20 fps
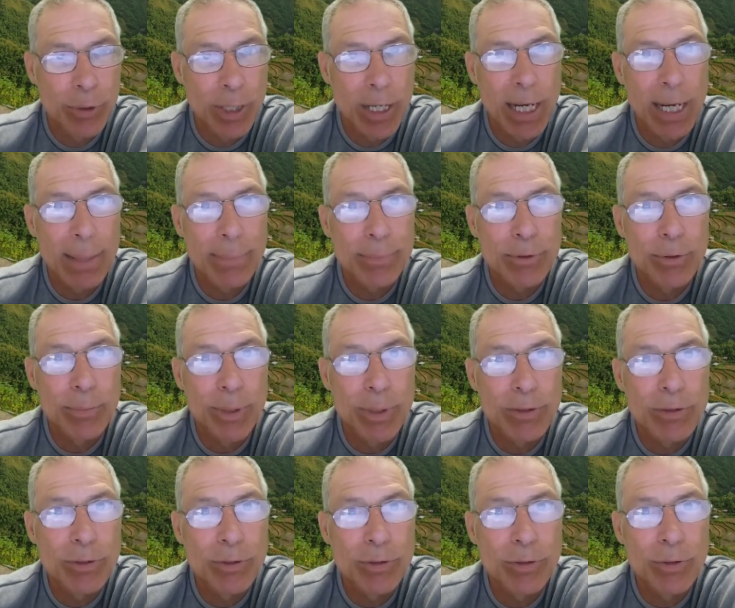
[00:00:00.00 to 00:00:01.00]
perhaps
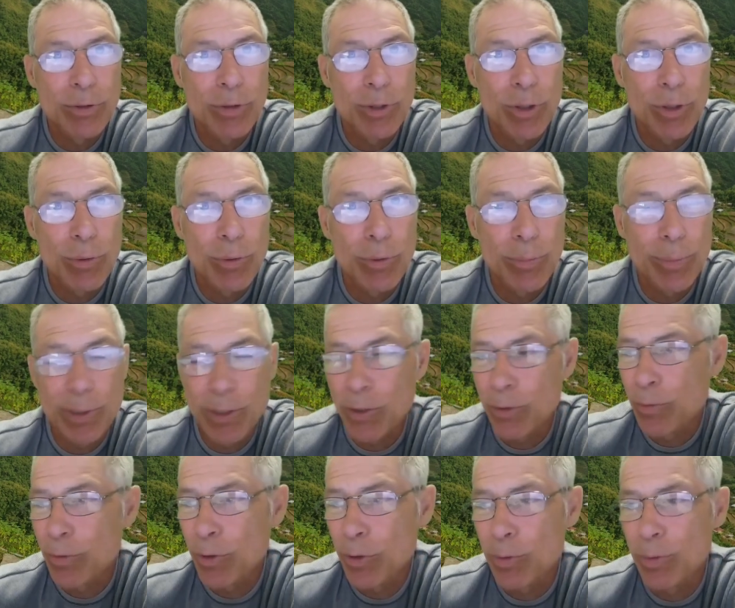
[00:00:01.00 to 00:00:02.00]
Ubuntu Studio will be
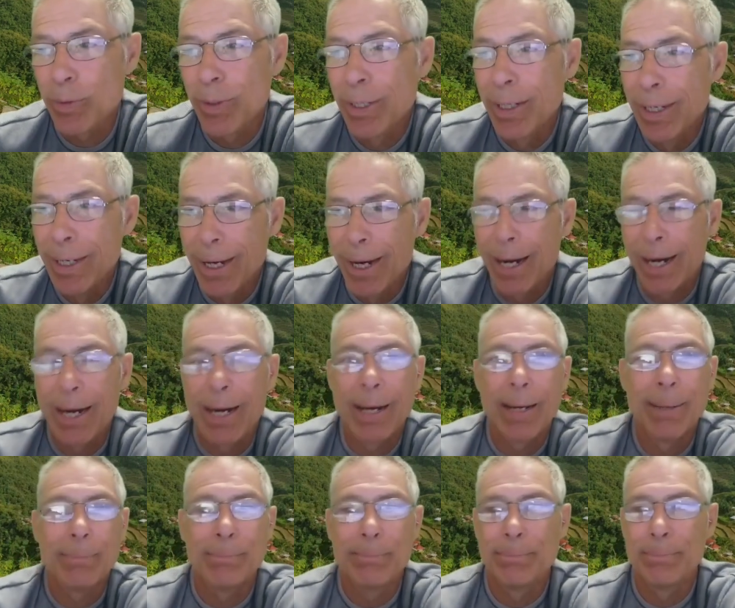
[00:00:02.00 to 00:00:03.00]
good for you.
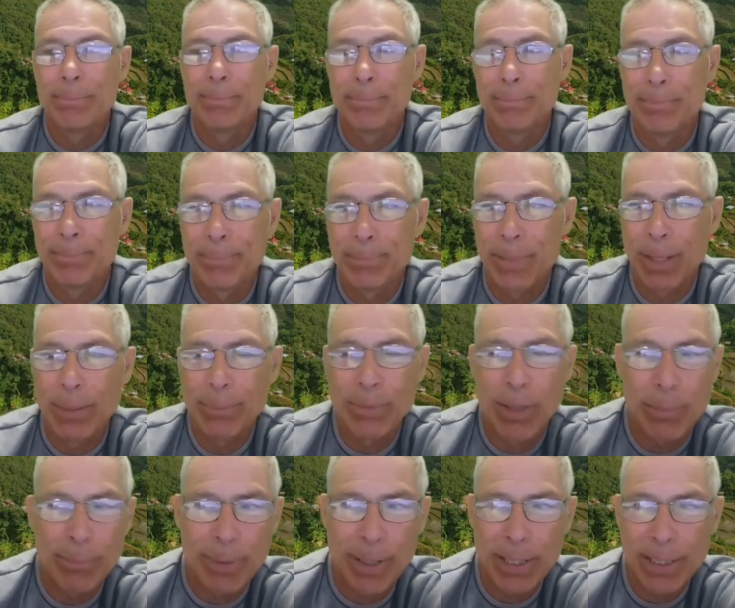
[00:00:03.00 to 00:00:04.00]
I'm
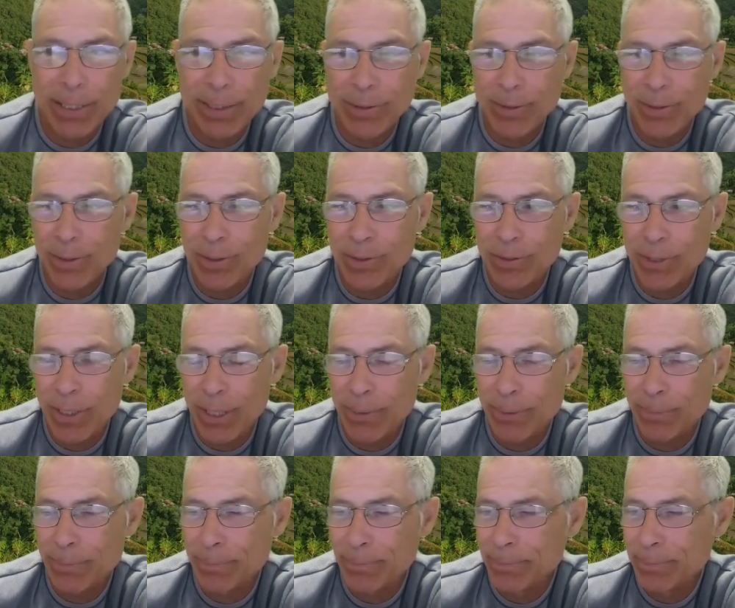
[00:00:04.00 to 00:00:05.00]
not buying into this
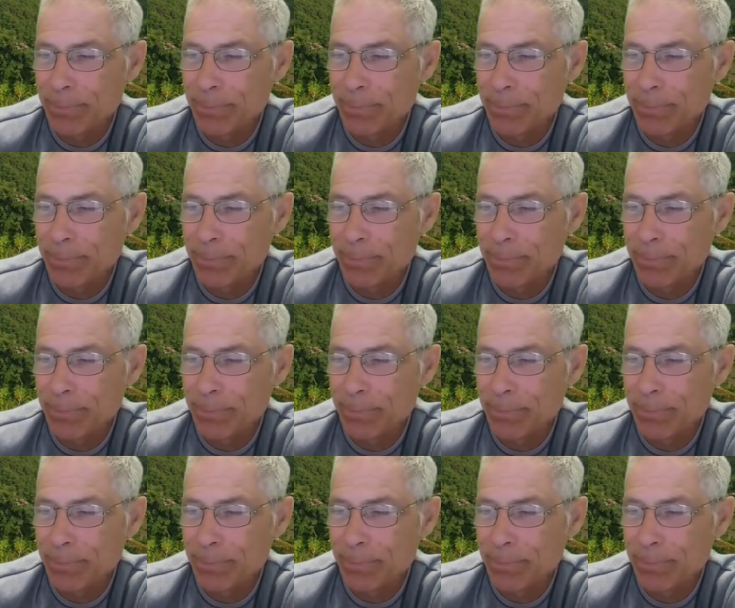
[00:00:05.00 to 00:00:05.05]
yet.